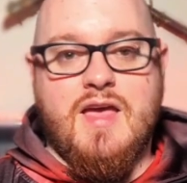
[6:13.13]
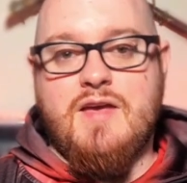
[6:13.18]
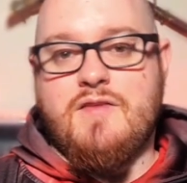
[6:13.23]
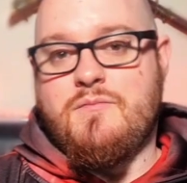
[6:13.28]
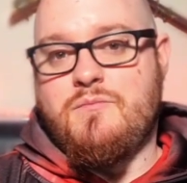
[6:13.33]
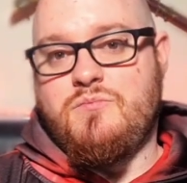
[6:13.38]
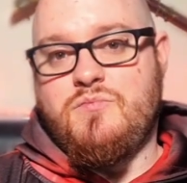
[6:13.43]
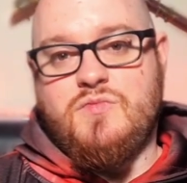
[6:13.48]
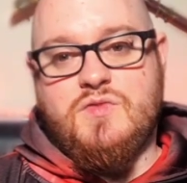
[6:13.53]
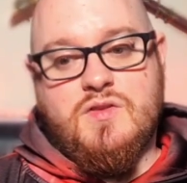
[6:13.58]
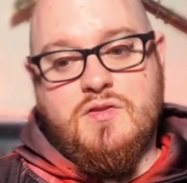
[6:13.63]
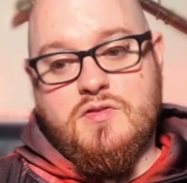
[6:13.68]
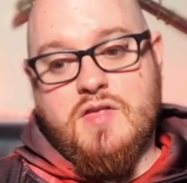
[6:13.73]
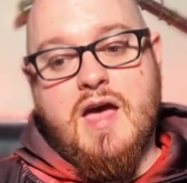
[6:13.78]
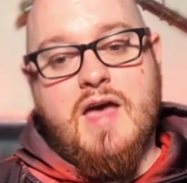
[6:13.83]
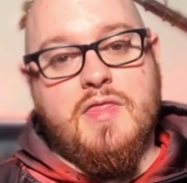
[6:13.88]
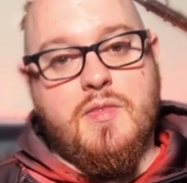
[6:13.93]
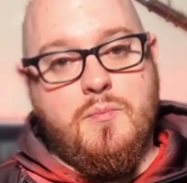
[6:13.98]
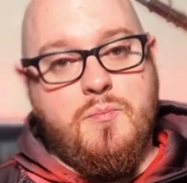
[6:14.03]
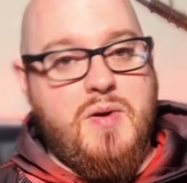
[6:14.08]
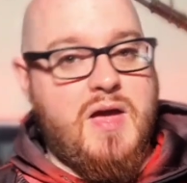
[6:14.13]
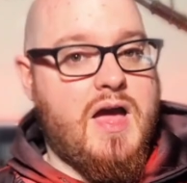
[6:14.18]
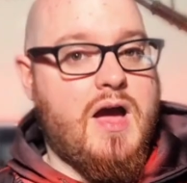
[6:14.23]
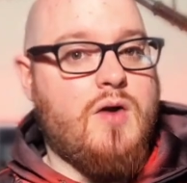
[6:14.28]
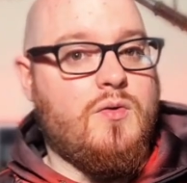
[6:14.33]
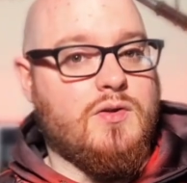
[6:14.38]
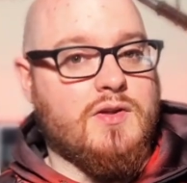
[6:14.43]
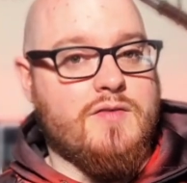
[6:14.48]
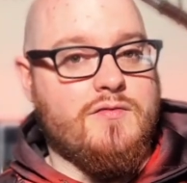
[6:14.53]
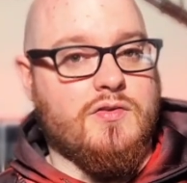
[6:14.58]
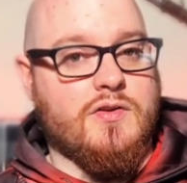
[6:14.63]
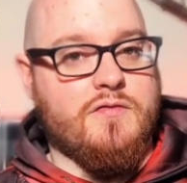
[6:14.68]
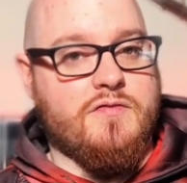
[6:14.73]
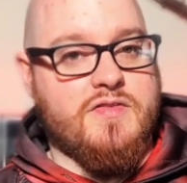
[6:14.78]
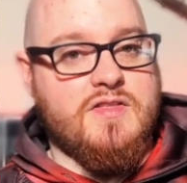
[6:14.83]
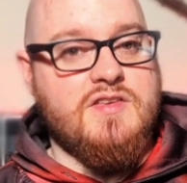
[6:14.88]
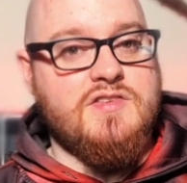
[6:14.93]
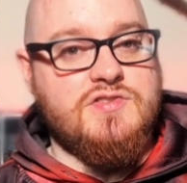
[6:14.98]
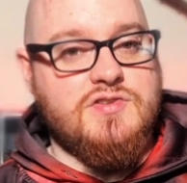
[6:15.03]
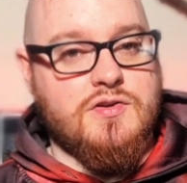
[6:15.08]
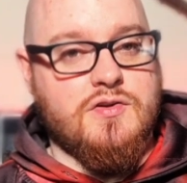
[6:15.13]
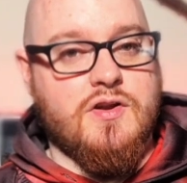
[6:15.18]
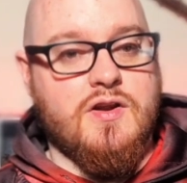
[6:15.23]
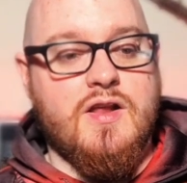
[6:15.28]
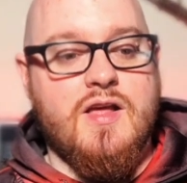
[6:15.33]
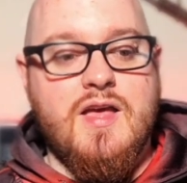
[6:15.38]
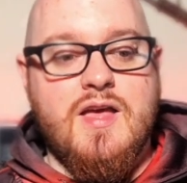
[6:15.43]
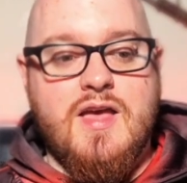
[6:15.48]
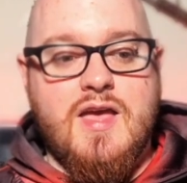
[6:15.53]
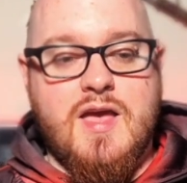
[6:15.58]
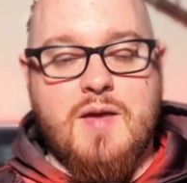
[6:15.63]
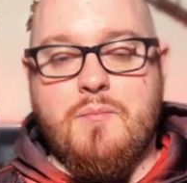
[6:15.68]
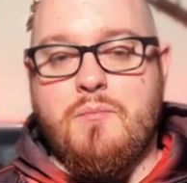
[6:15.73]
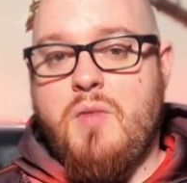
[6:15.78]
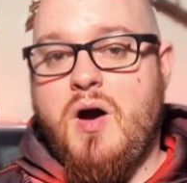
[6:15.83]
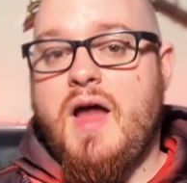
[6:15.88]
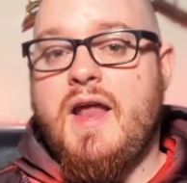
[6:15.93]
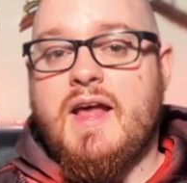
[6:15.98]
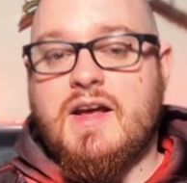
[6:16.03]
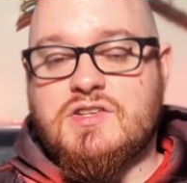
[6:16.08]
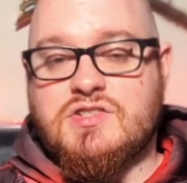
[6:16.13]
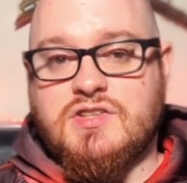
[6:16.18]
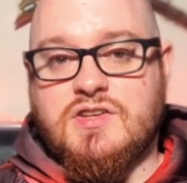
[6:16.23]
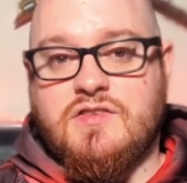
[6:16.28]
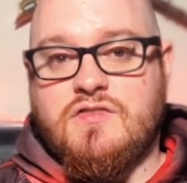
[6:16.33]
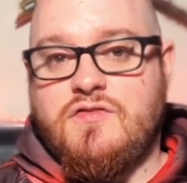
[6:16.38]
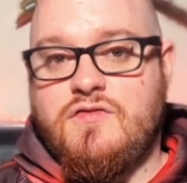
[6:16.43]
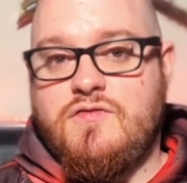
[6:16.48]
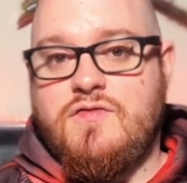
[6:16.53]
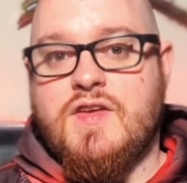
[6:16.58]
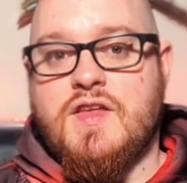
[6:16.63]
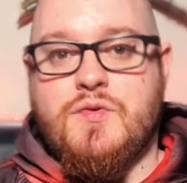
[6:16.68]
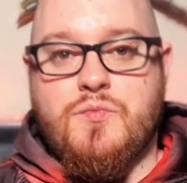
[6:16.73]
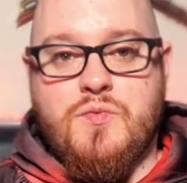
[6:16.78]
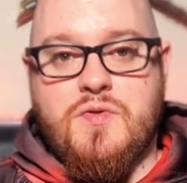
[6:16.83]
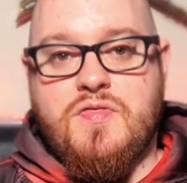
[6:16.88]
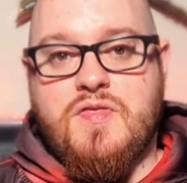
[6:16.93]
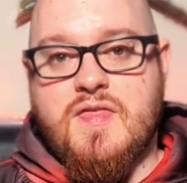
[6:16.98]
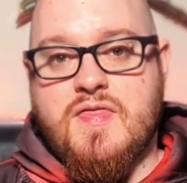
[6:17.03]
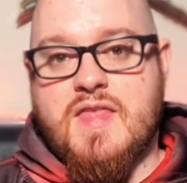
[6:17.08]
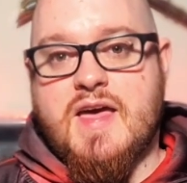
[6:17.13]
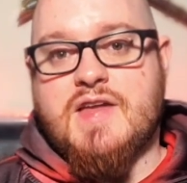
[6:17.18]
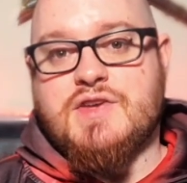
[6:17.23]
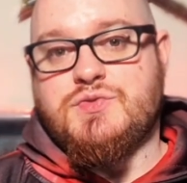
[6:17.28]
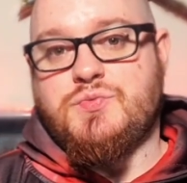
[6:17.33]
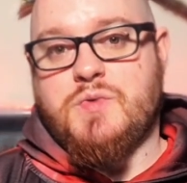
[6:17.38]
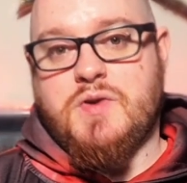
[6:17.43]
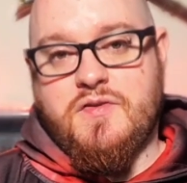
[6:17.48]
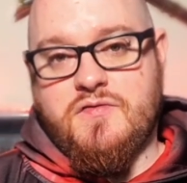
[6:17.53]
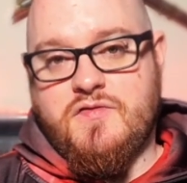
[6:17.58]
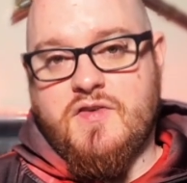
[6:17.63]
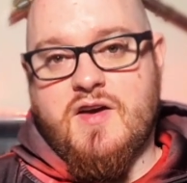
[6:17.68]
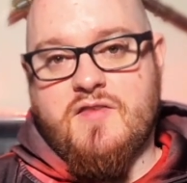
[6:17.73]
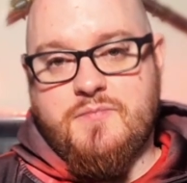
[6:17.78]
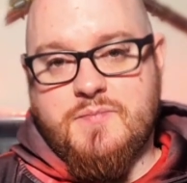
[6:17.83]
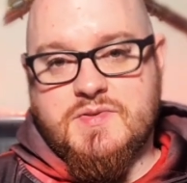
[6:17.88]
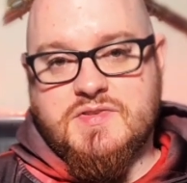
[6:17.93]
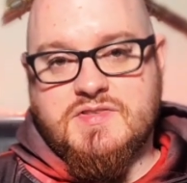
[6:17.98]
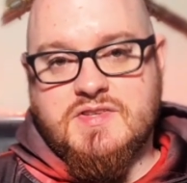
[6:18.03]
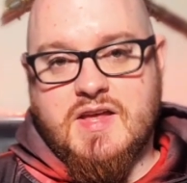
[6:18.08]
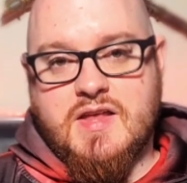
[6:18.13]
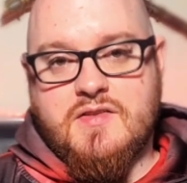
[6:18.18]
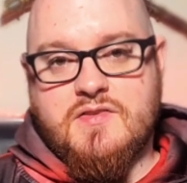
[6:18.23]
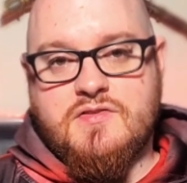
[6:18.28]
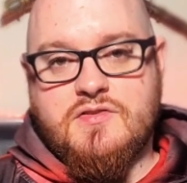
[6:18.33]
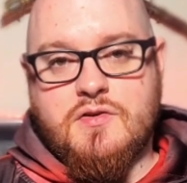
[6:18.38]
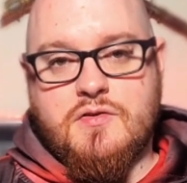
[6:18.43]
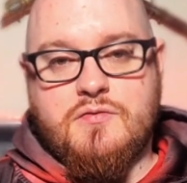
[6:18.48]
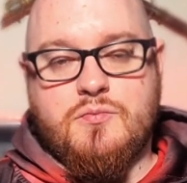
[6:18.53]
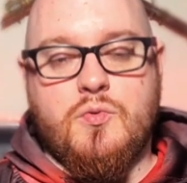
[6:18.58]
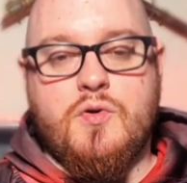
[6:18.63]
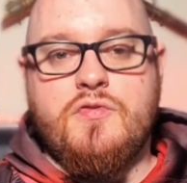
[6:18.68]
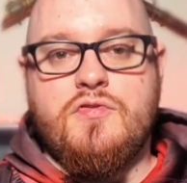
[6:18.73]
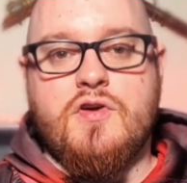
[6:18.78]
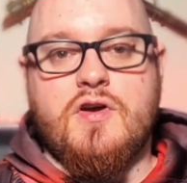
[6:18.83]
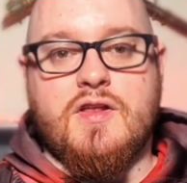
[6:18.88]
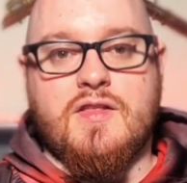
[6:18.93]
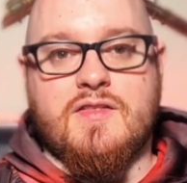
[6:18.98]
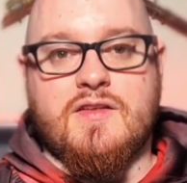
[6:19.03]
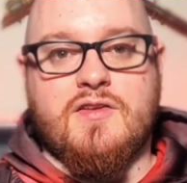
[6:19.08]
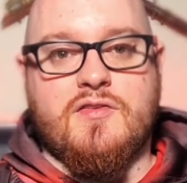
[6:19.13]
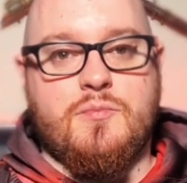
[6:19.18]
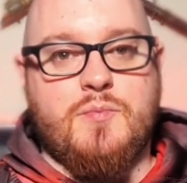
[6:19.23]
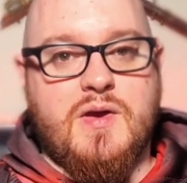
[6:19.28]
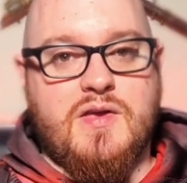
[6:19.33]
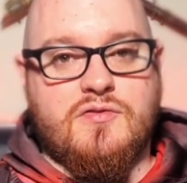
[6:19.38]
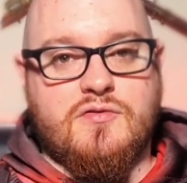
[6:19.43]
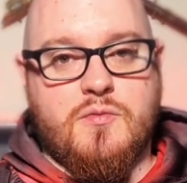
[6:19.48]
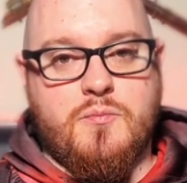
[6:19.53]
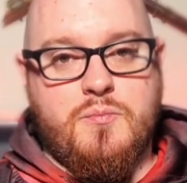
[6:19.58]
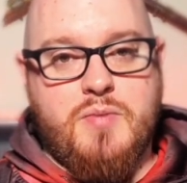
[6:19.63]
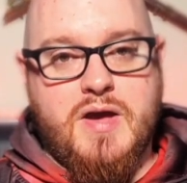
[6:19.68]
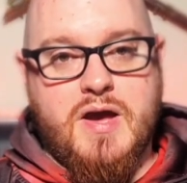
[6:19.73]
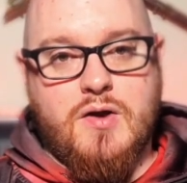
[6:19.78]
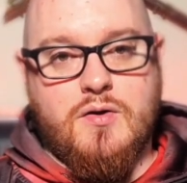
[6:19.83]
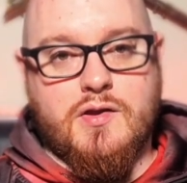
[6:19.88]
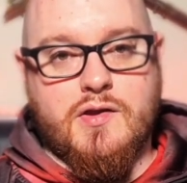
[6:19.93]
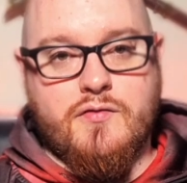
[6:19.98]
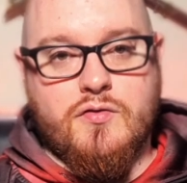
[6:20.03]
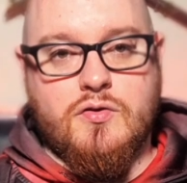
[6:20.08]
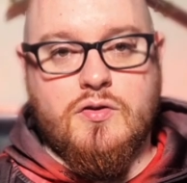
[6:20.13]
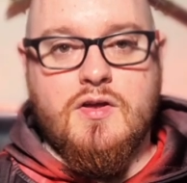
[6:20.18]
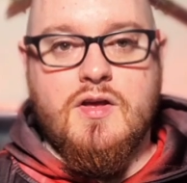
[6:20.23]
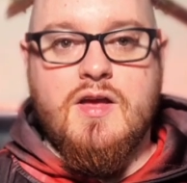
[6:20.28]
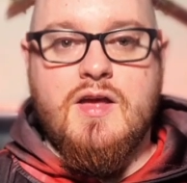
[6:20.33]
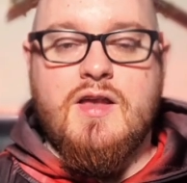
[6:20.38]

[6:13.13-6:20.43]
and the power level of this unit, it might actually fit within that 25%. So it's worth noting that it's based on power level.